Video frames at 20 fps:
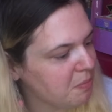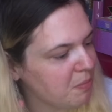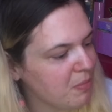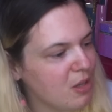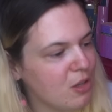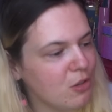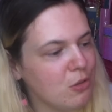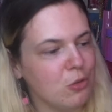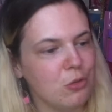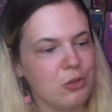
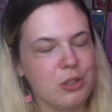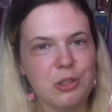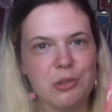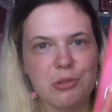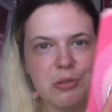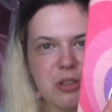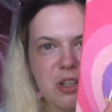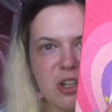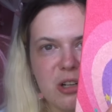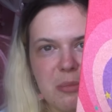I thought this was
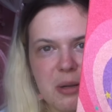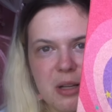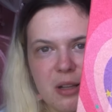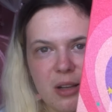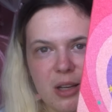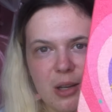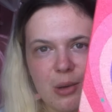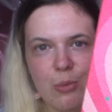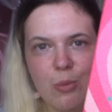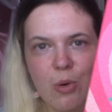going to be
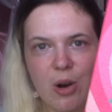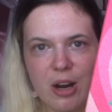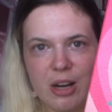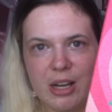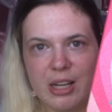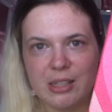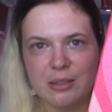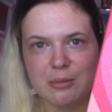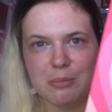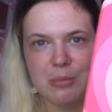like
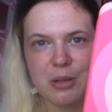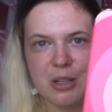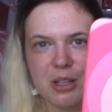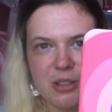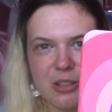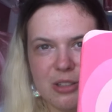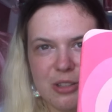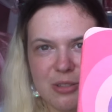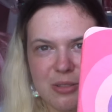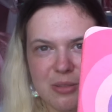white, but
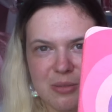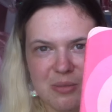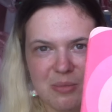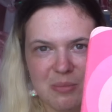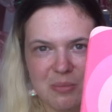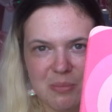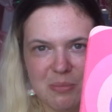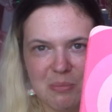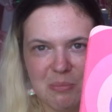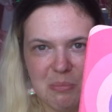it's
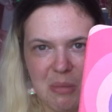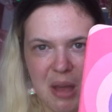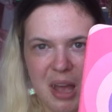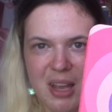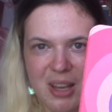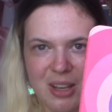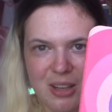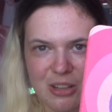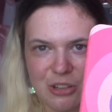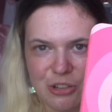
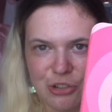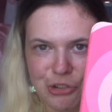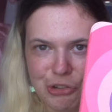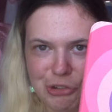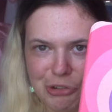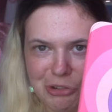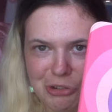beige.